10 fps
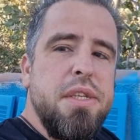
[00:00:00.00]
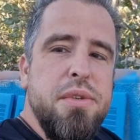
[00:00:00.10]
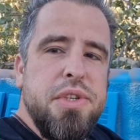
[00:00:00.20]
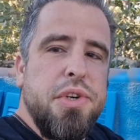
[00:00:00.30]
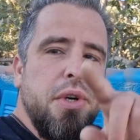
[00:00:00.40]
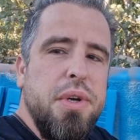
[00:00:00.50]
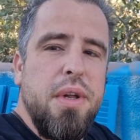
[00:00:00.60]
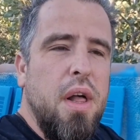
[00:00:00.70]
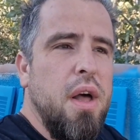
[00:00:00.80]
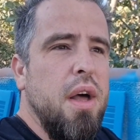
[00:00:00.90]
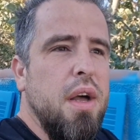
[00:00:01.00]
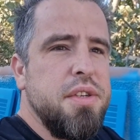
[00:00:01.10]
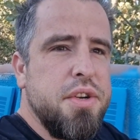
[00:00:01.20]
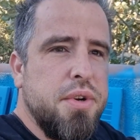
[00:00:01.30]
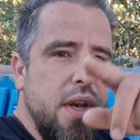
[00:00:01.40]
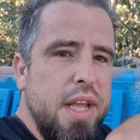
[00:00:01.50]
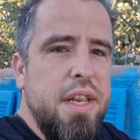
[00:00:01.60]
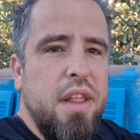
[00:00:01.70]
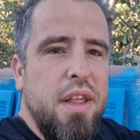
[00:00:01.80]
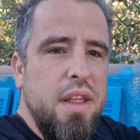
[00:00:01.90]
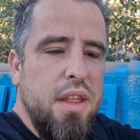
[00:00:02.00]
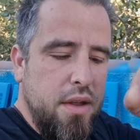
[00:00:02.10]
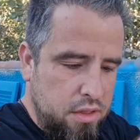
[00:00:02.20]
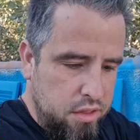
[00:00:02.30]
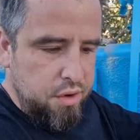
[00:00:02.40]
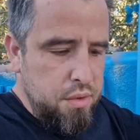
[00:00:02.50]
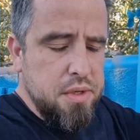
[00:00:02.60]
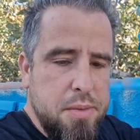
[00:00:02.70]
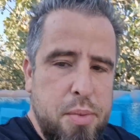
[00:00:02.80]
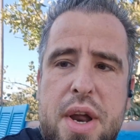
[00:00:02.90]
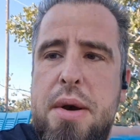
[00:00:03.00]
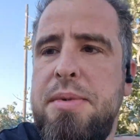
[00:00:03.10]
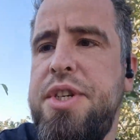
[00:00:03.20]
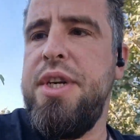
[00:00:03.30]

to circulate through the sprayer machine.